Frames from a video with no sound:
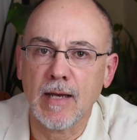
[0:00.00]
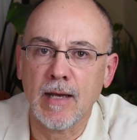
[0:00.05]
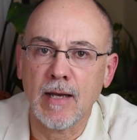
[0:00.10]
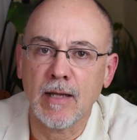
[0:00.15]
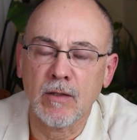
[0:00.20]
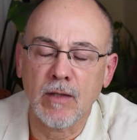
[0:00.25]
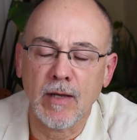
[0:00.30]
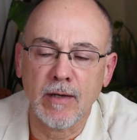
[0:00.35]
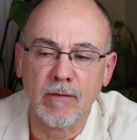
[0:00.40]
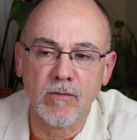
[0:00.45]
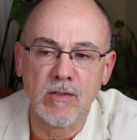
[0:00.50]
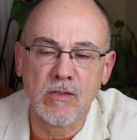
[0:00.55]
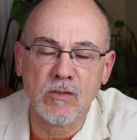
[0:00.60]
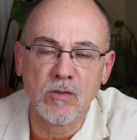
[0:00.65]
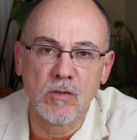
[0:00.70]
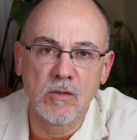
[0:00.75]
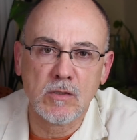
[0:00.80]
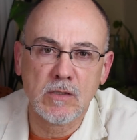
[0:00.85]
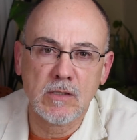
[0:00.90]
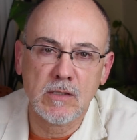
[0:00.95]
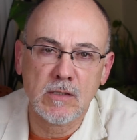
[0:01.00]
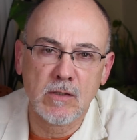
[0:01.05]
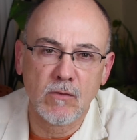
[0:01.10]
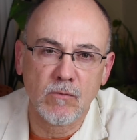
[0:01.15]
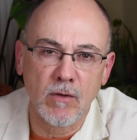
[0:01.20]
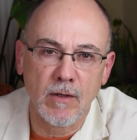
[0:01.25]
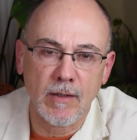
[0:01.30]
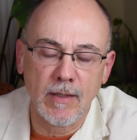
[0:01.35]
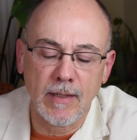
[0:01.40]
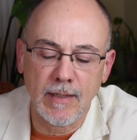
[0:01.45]
A lot of these horses have
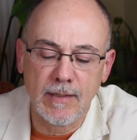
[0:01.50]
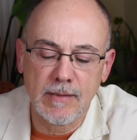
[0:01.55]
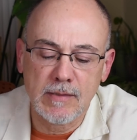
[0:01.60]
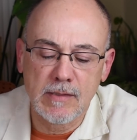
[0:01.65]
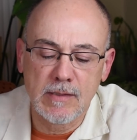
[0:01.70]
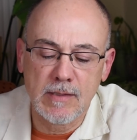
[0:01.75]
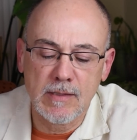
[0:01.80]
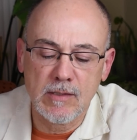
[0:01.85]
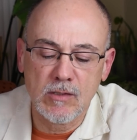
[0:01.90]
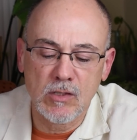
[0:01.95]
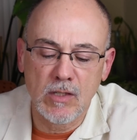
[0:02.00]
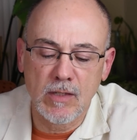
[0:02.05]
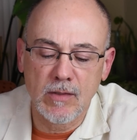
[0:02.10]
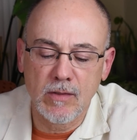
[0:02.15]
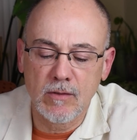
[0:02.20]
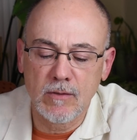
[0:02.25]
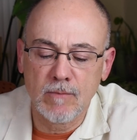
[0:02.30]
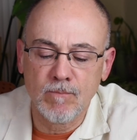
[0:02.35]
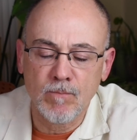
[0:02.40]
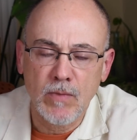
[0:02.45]
run against each other.